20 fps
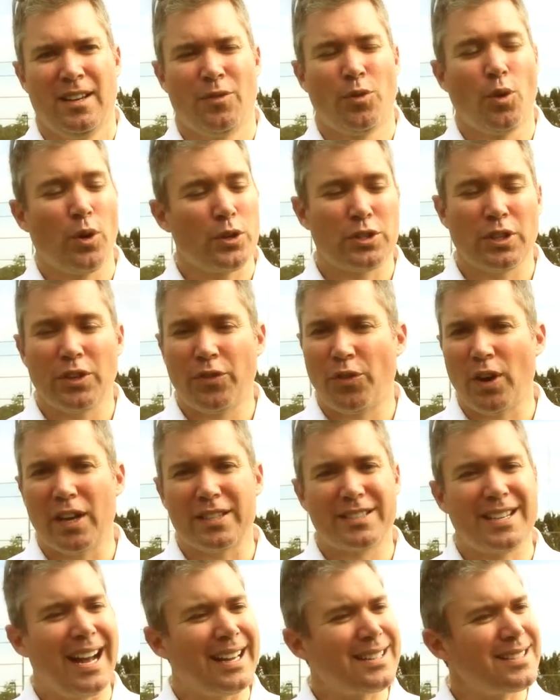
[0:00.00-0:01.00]
Fortunately for
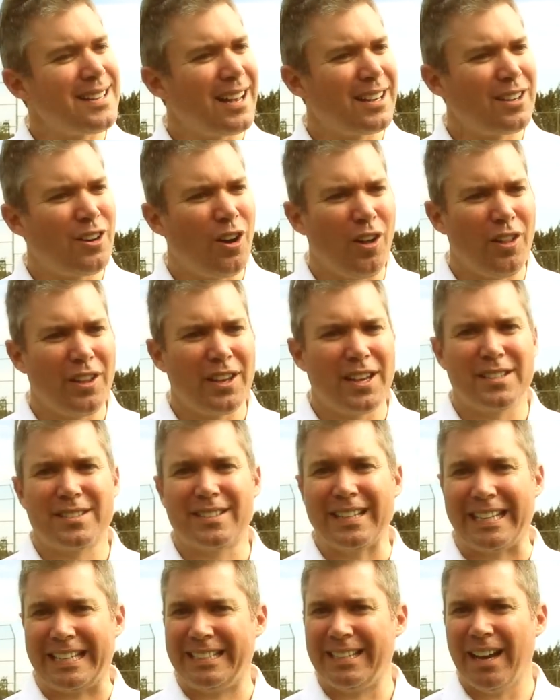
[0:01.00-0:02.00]
us, God's not calling us
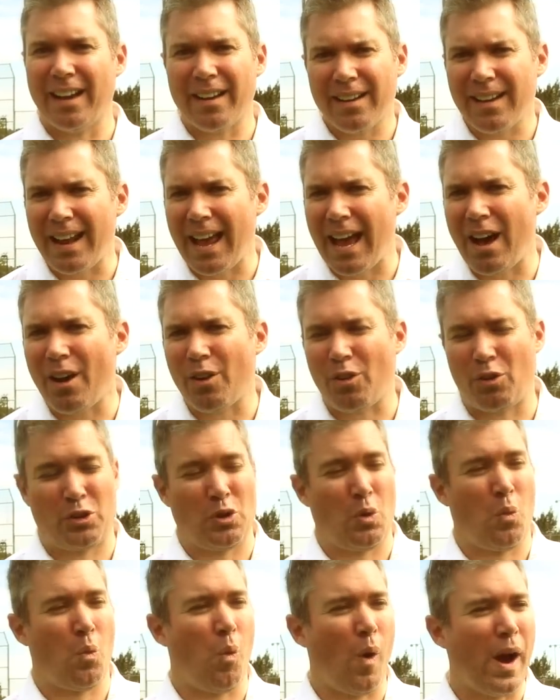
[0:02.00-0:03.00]
to gut it out or
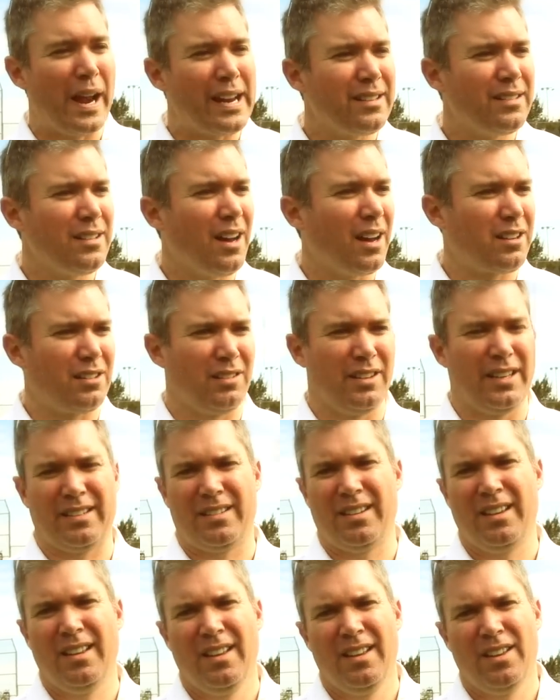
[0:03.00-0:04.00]
to white knuckle
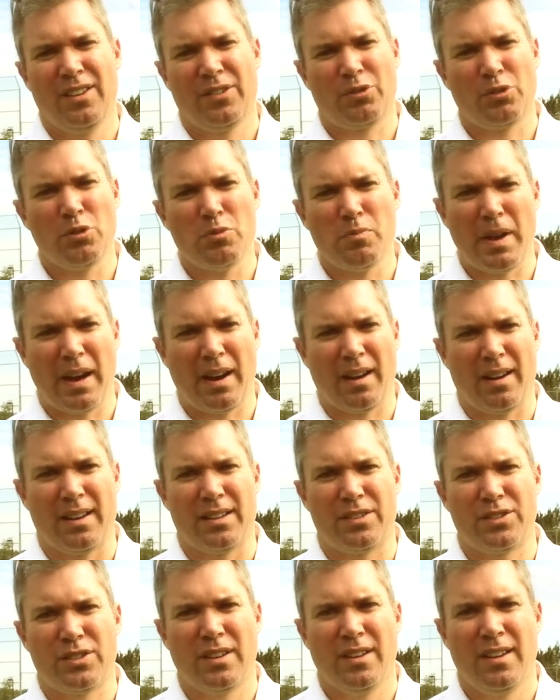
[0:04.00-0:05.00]
it through
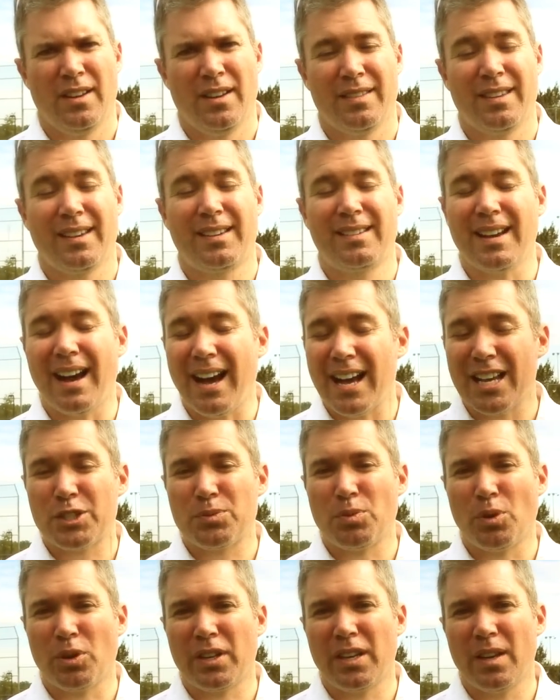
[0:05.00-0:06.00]
marriage. The
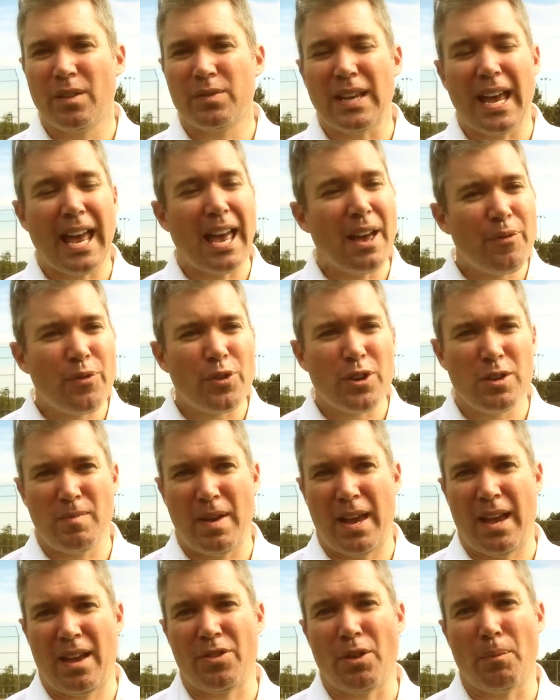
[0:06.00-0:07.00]
gospel gives every
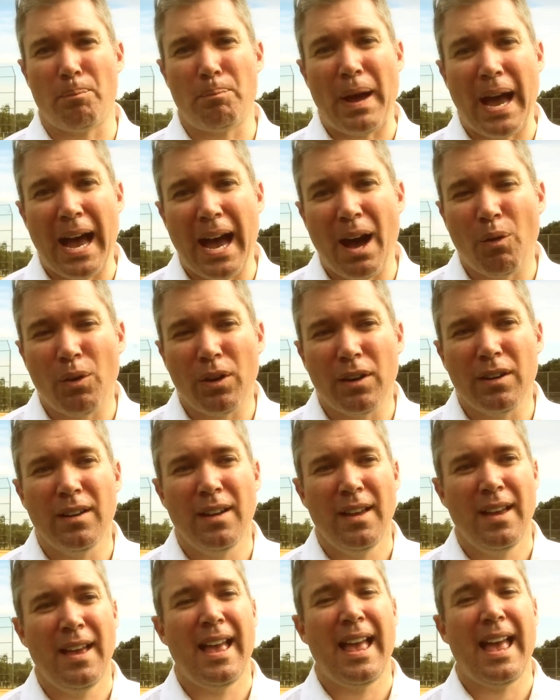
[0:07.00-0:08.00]
man the power
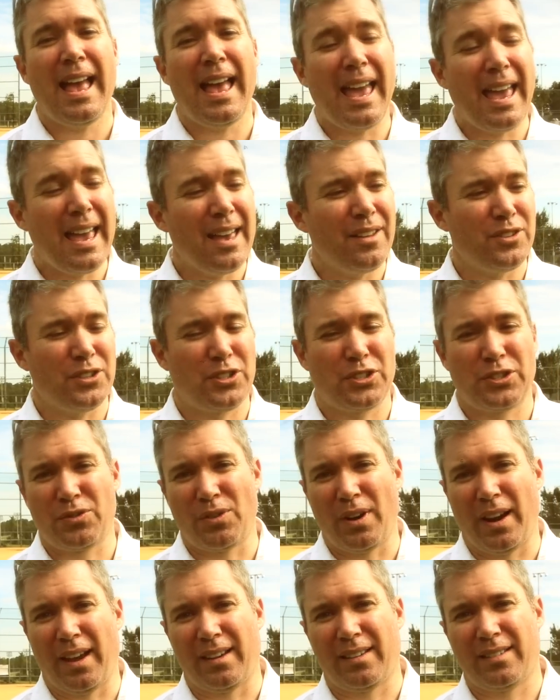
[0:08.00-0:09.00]
and the
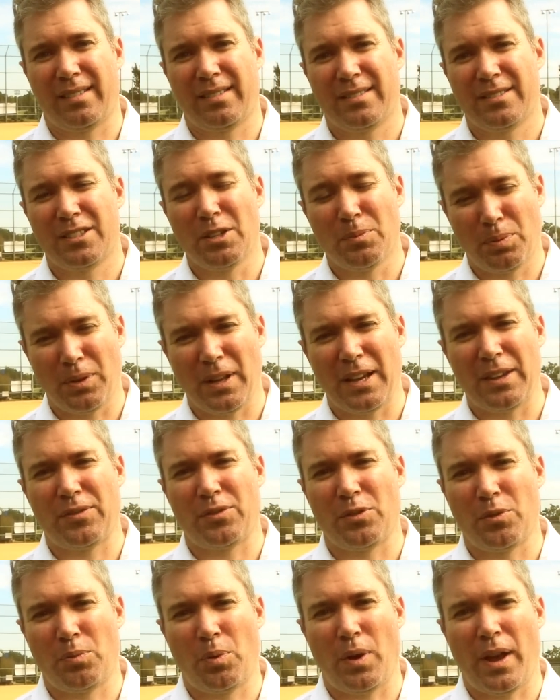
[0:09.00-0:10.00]
strength to play
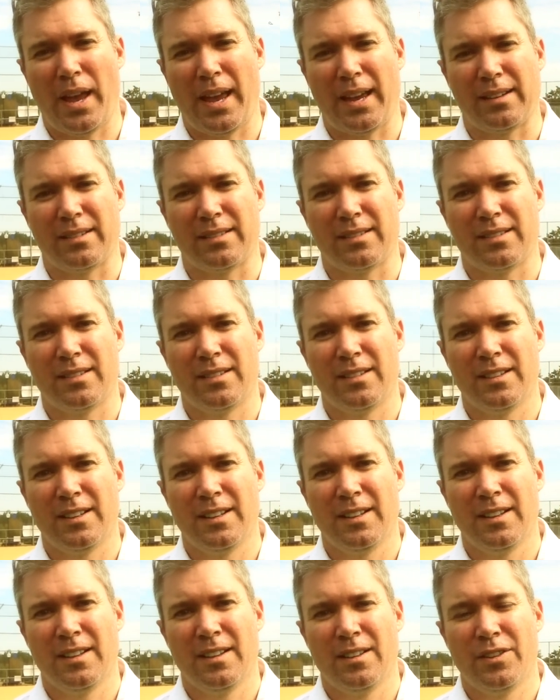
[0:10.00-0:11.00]
through pain.
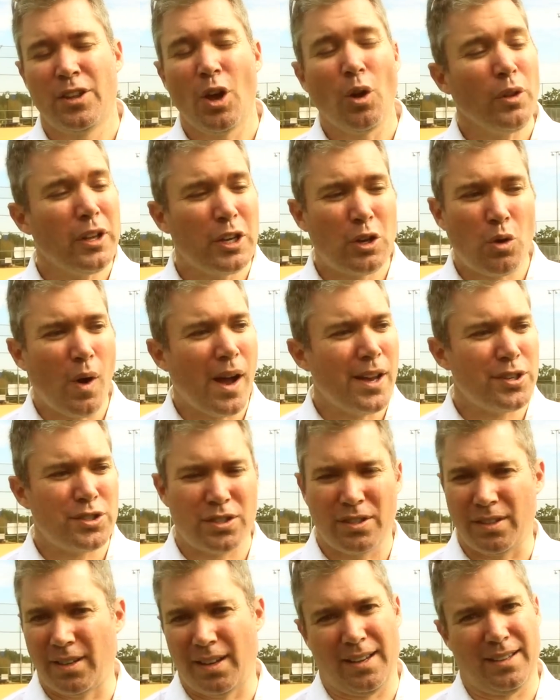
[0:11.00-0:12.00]
The only
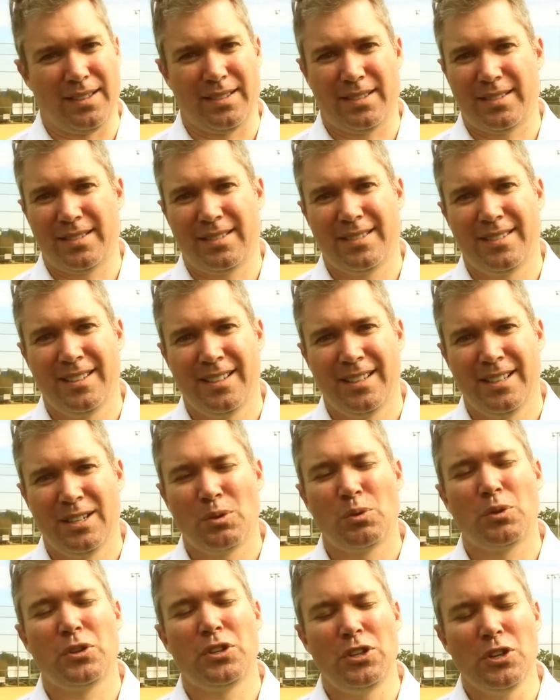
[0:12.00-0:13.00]
question is,
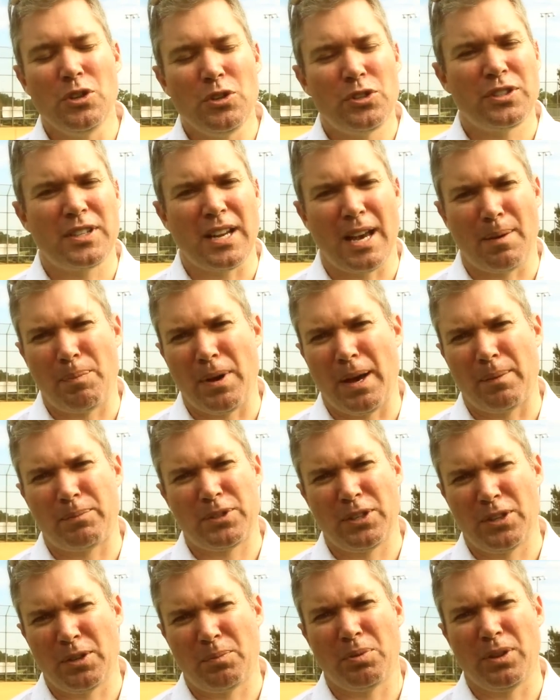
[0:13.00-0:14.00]
will you step up
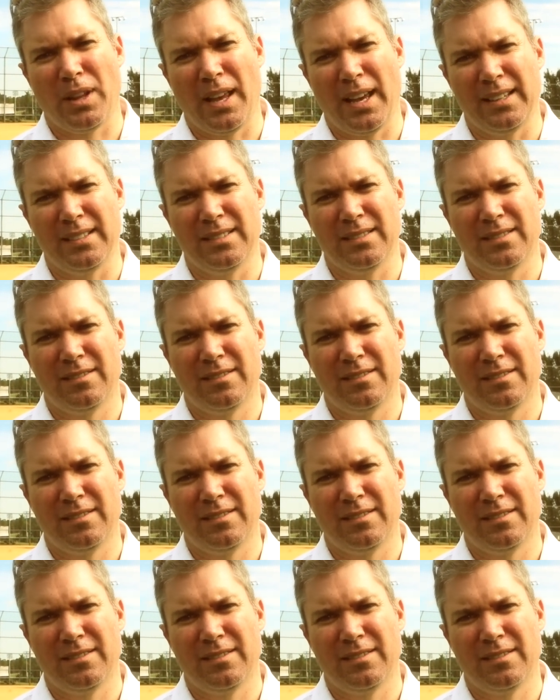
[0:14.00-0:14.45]
to the plate?